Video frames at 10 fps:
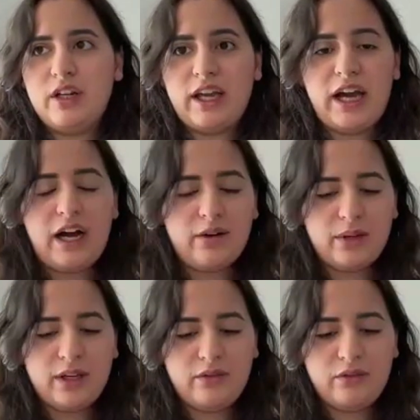like
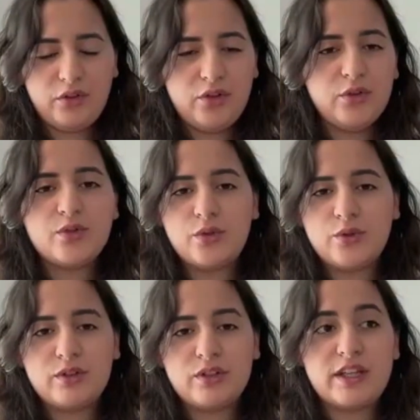how can we reduce
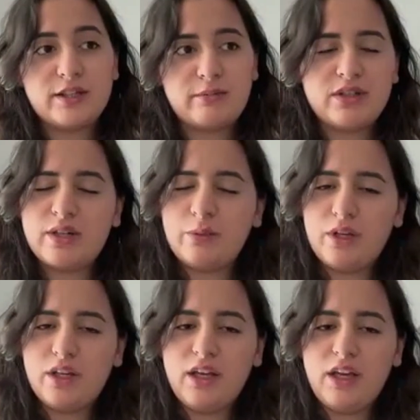those risks as much as
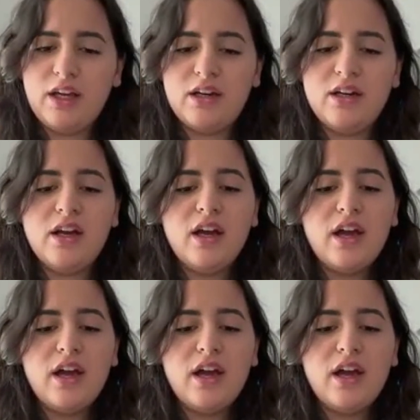we can.